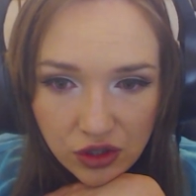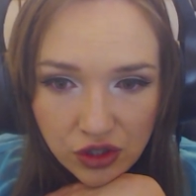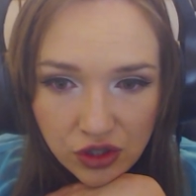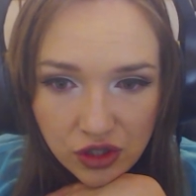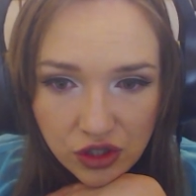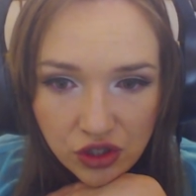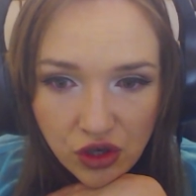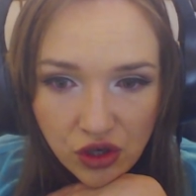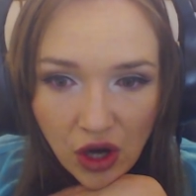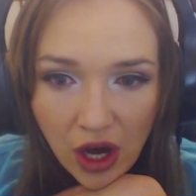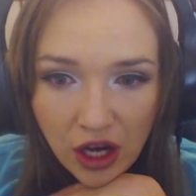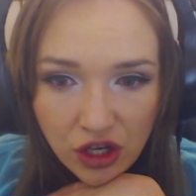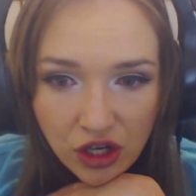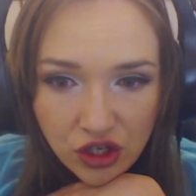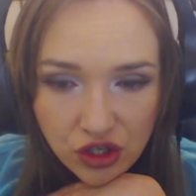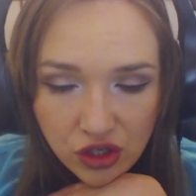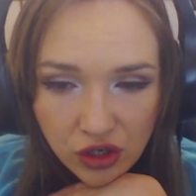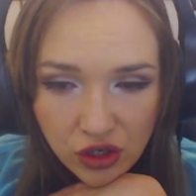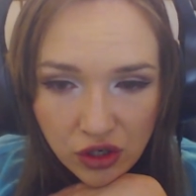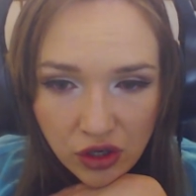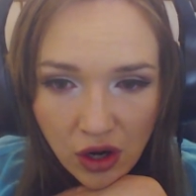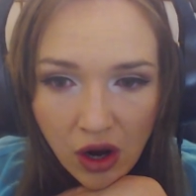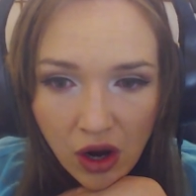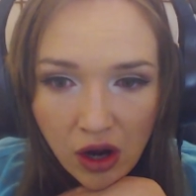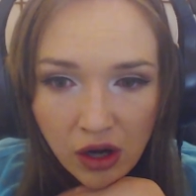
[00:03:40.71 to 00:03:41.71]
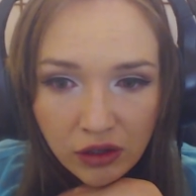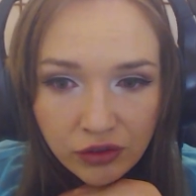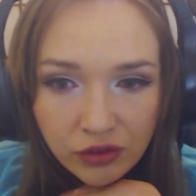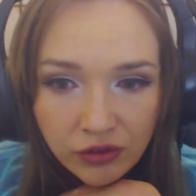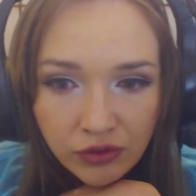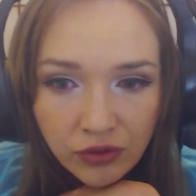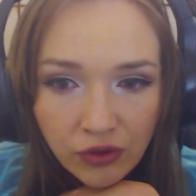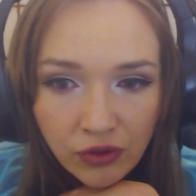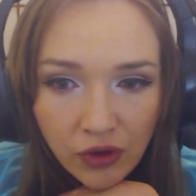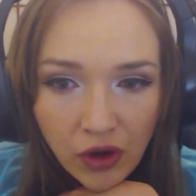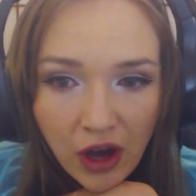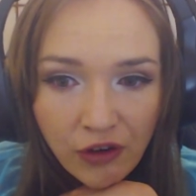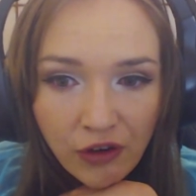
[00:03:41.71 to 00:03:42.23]
structure of
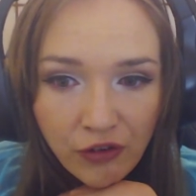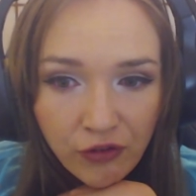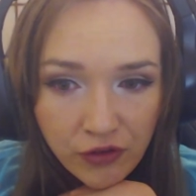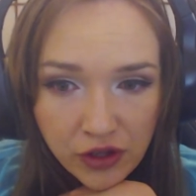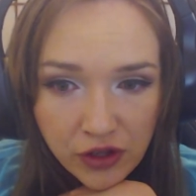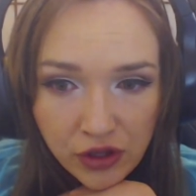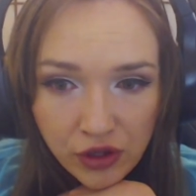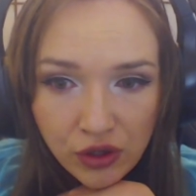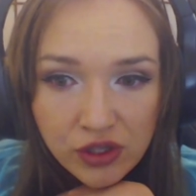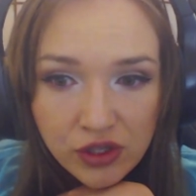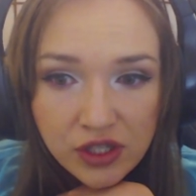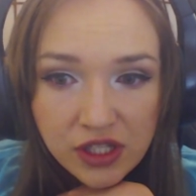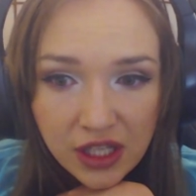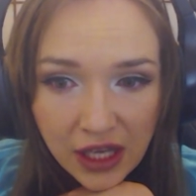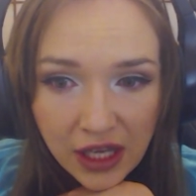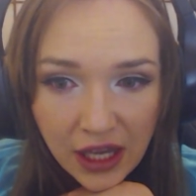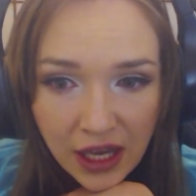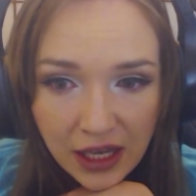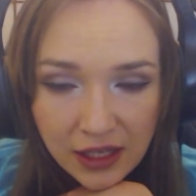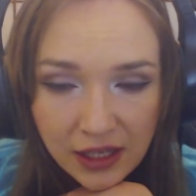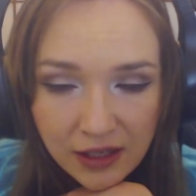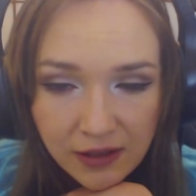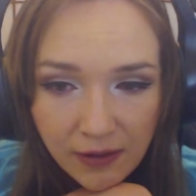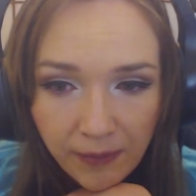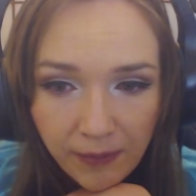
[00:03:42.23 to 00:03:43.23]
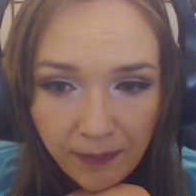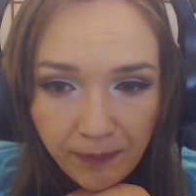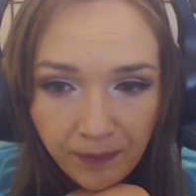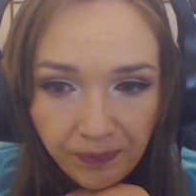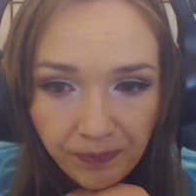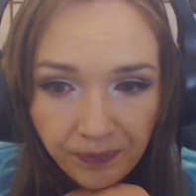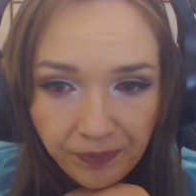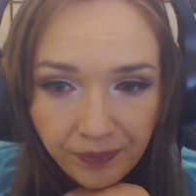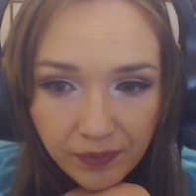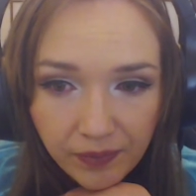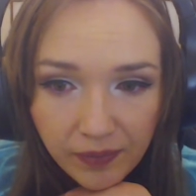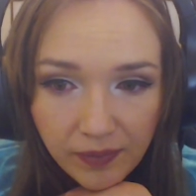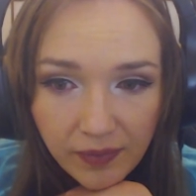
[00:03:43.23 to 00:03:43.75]
Aphelios Kit,
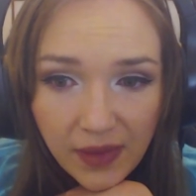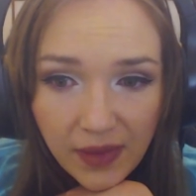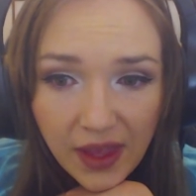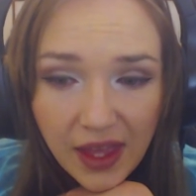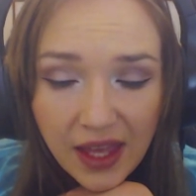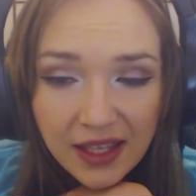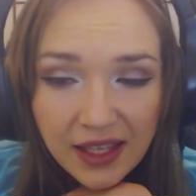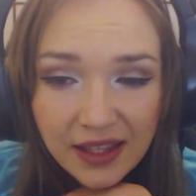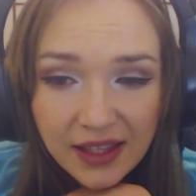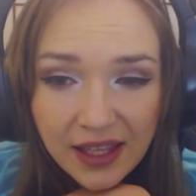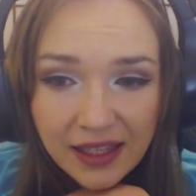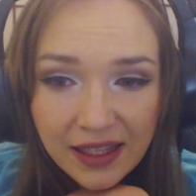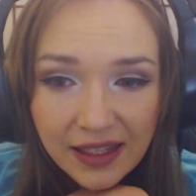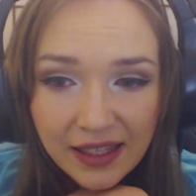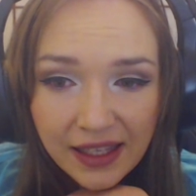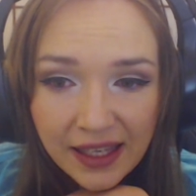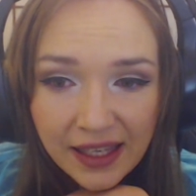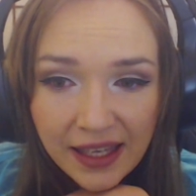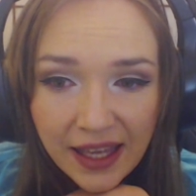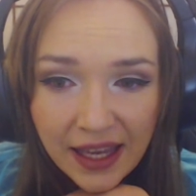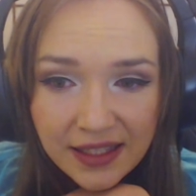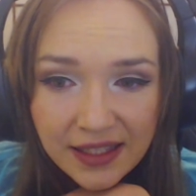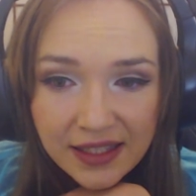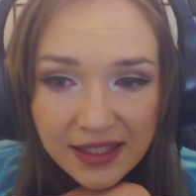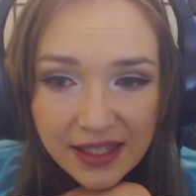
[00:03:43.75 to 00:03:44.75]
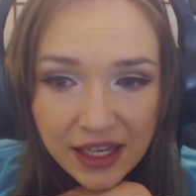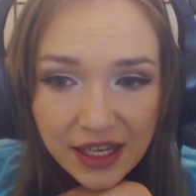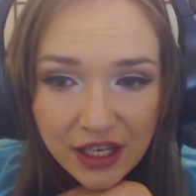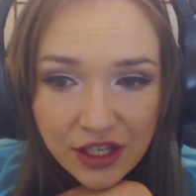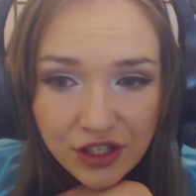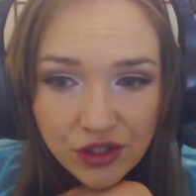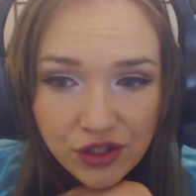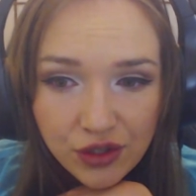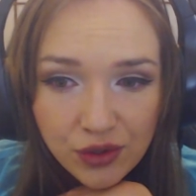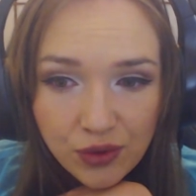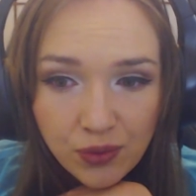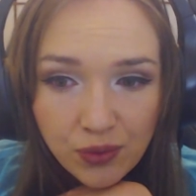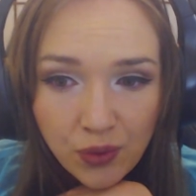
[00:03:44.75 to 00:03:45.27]
then get
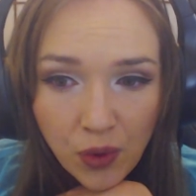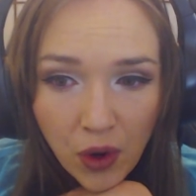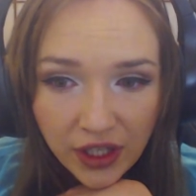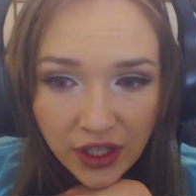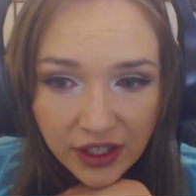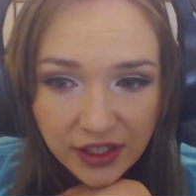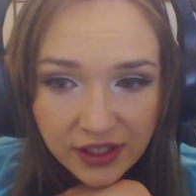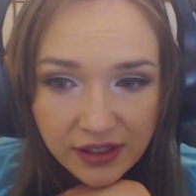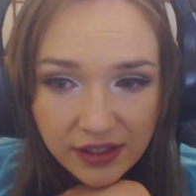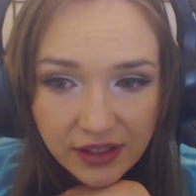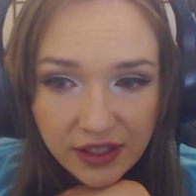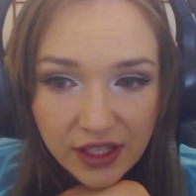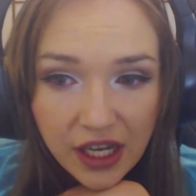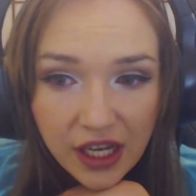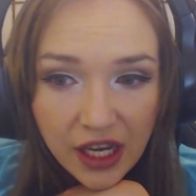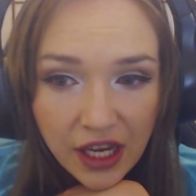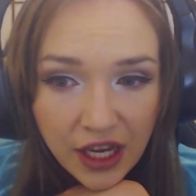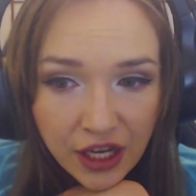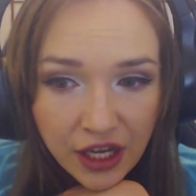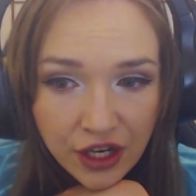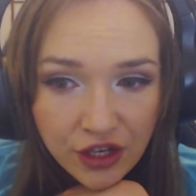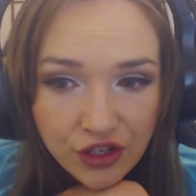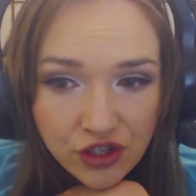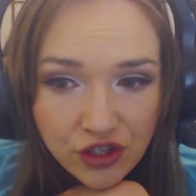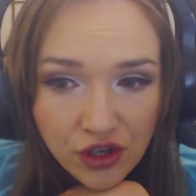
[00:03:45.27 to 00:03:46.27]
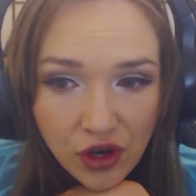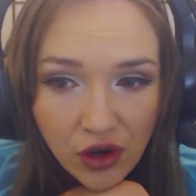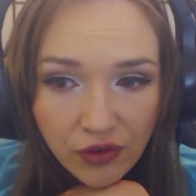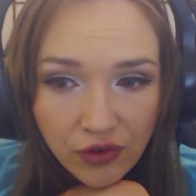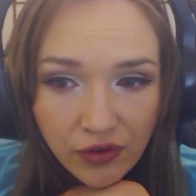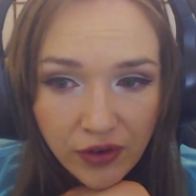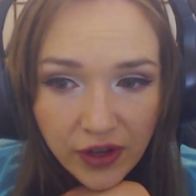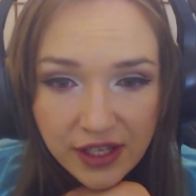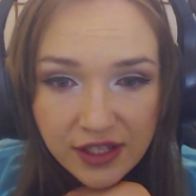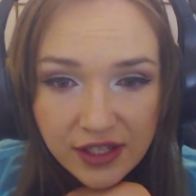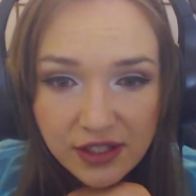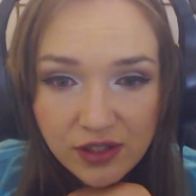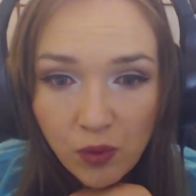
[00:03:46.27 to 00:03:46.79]
into what each
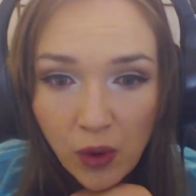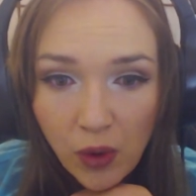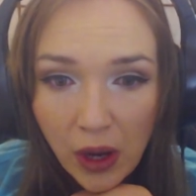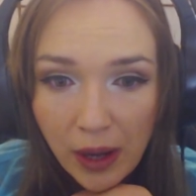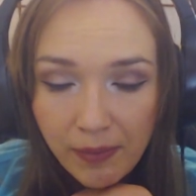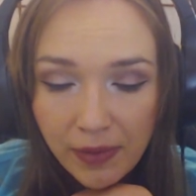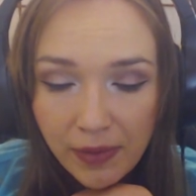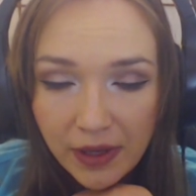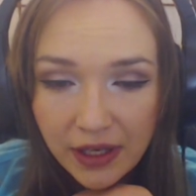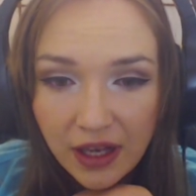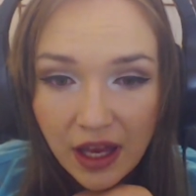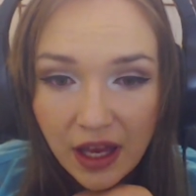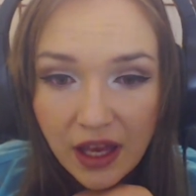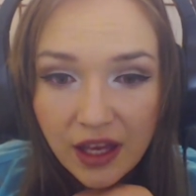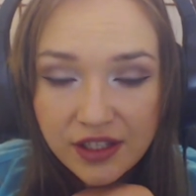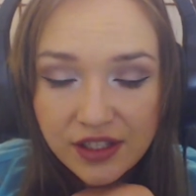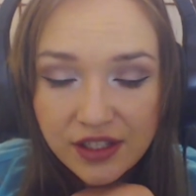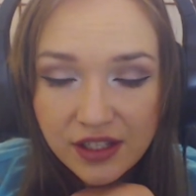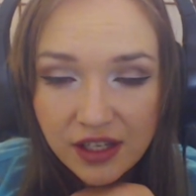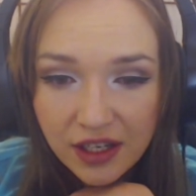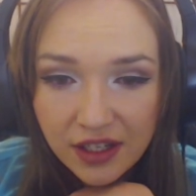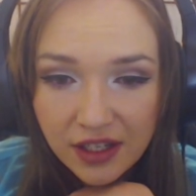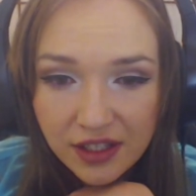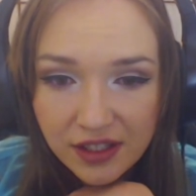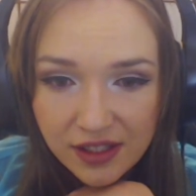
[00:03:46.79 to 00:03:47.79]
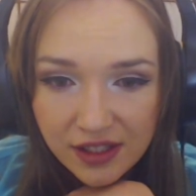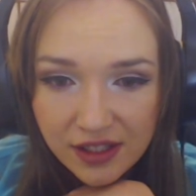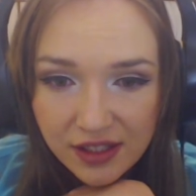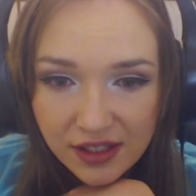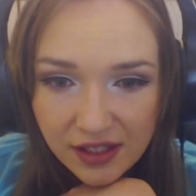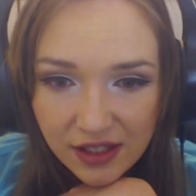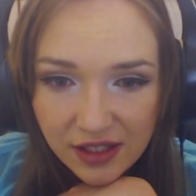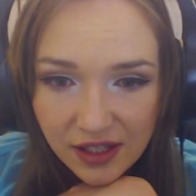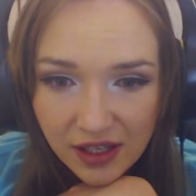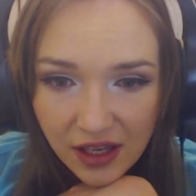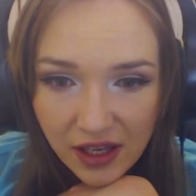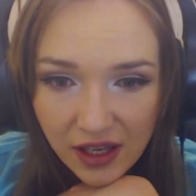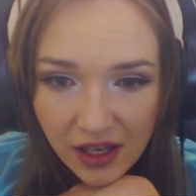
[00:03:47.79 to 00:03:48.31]
of his weapon
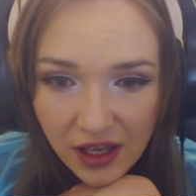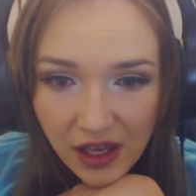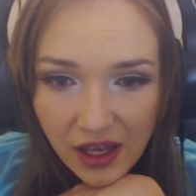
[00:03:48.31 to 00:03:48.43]
does.